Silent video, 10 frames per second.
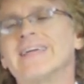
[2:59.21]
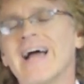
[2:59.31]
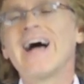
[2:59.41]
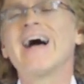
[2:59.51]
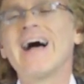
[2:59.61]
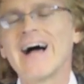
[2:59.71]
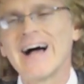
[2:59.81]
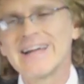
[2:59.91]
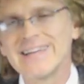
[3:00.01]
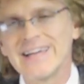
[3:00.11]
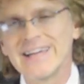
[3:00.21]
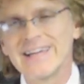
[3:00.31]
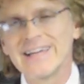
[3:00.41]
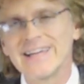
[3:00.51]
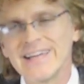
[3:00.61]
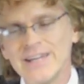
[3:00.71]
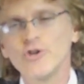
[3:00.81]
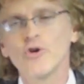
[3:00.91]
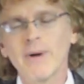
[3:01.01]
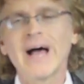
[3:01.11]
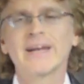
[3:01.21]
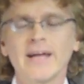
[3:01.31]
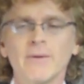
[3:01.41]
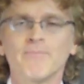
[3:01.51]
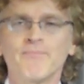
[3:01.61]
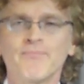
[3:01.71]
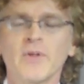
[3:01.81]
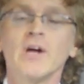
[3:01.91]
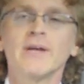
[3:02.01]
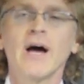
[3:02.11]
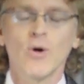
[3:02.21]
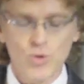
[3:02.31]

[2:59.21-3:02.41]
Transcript: God in your body now